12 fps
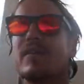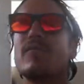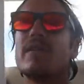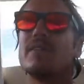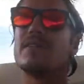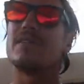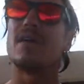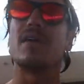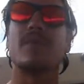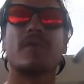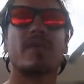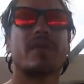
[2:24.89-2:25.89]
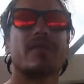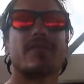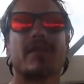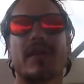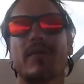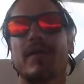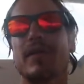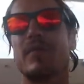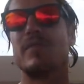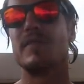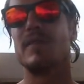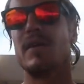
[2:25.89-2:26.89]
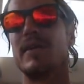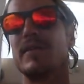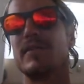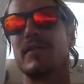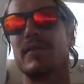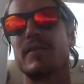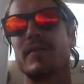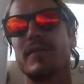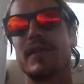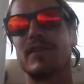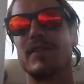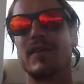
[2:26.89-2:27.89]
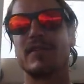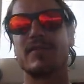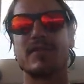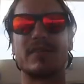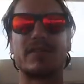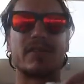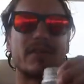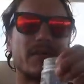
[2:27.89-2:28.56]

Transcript: give one to Don. We're gonna get fillet one and give it to Don. So that's Don's fish.